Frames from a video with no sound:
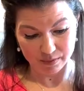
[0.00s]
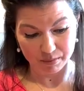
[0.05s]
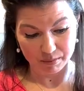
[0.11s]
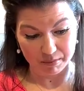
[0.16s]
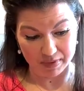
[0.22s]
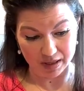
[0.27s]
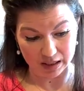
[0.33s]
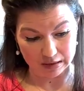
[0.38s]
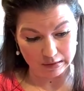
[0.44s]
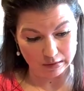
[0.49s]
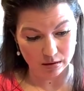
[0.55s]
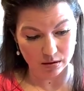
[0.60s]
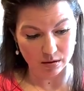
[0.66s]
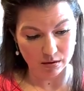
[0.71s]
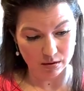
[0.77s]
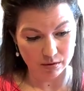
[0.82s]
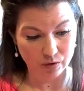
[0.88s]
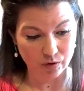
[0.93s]
mix,
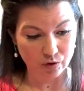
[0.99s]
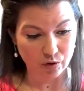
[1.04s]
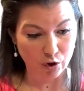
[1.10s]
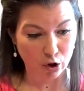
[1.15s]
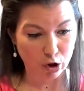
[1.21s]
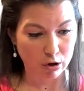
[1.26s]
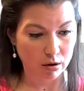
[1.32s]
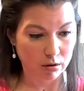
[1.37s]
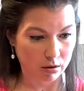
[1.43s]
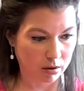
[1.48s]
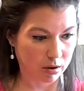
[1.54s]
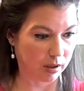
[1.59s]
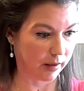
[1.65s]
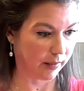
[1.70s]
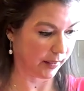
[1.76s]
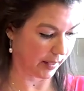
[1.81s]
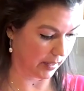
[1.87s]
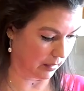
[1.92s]
stir,
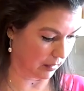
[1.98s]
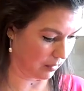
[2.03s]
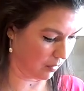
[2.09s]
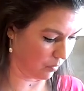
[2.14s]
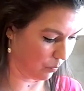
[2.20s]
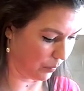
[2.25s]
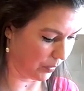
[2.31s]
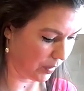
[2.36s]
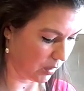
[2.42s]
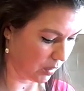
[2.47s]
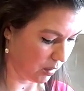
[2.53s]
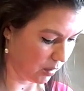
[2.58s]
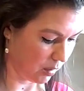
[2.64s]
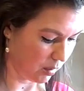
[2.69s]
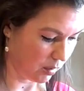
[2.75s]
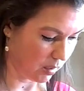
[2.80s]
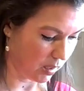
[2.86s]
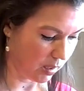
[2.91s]
and then
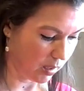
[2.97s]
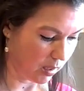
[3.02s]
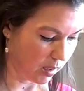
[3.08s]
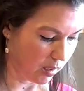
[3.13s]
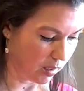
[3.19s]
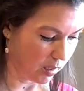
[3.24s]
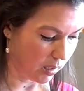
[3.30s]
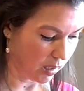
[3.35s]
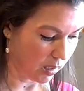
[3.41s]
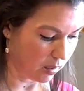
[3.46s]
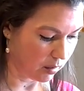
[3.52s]
dump.